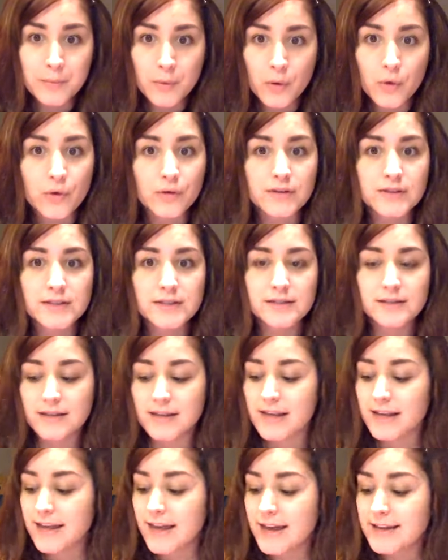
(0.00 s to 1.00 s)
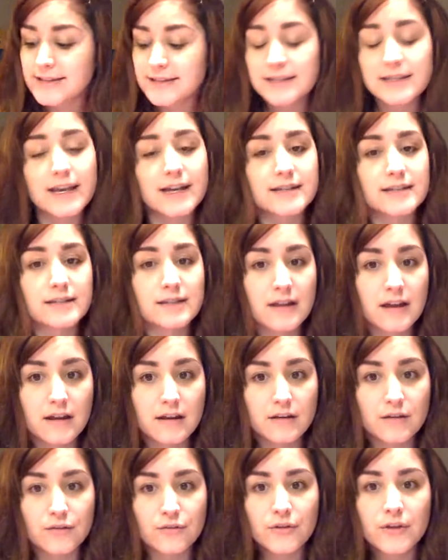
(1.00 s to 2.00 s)
molds. Like Etsy has a lot
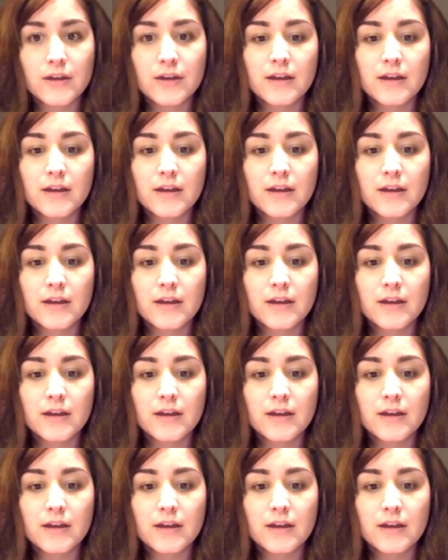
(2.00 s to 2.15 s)
of